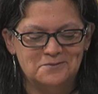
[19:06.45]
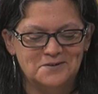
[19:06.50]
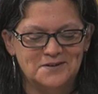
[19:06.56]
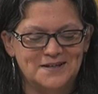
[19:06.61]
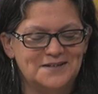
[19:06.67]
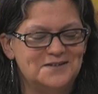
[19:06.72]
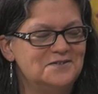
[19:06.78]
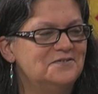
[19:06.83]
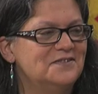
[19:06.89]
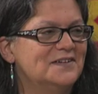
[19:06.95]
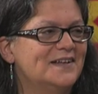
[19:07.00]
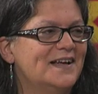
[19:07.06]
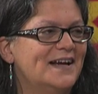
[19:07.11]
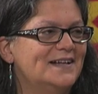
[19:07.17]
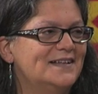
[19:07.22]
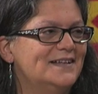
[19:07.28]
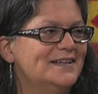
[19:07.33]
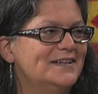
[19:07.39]
really do feel
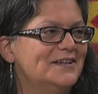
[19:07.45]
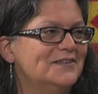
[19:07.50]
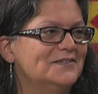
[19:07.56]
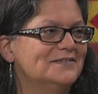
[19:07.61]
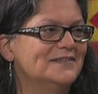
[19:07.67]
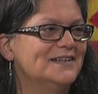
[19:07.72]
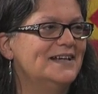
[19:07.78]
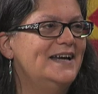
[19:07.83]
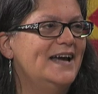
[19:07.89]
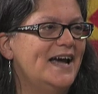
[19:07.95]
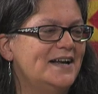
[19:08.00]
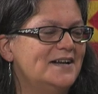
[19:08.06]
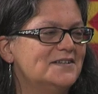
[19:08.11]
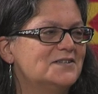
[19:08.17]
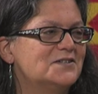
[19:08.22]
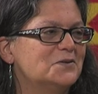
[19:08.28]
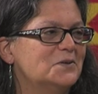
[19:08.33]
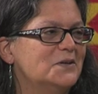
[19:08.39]
like, you know, he had
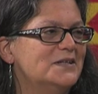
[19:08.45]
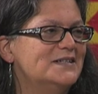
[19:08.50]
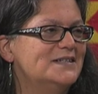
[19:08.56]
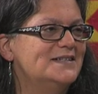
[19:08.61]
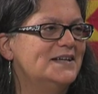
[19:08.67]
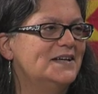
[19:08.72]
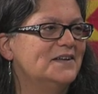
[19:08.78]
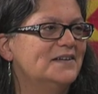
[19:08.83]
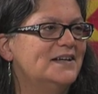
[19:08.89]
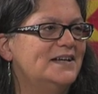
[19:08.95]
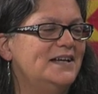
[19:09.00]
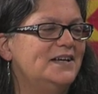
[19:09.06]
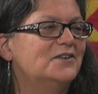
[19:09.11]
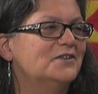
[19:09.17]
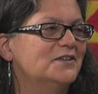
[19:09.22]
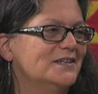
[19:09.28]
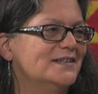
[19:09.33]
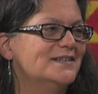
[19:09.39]
a story to tell that he
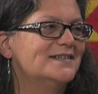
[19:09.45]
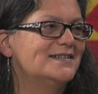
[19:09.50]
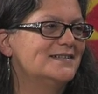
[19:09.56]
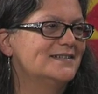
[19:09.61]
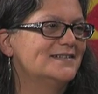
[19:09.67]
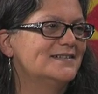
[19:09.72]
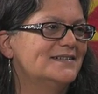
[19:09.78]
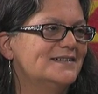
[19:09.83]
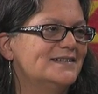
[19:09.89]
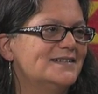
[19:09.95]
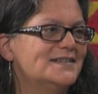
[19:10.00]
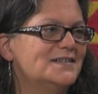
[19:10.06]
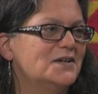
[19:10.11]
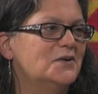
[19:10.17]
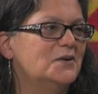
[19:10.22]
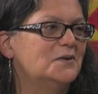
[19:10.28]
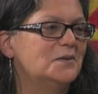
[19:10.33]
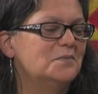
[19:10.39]
couldn't. Mm-hmm.
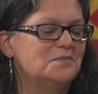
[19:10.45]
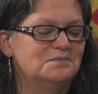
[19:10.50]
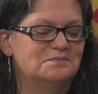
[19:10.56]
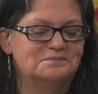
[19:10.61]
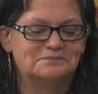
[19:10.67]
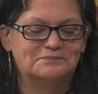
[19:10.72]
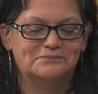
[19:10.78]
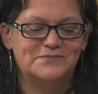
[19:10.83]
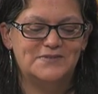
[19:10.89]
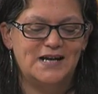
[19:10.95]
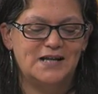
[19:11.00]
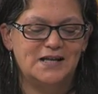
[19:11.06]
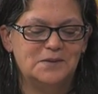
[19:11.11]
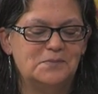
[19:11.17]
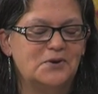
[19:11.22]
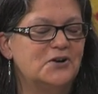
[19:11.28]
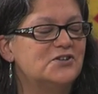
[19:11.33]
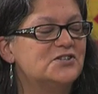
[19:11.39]
So I'm
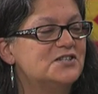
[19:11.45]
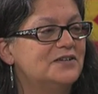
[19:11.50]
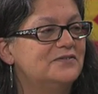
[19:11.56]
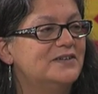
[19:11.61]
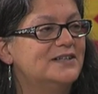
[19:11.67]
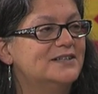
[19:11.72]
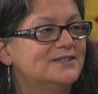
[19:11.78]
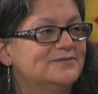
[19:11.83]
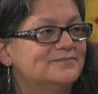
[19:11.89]
telling parts of it.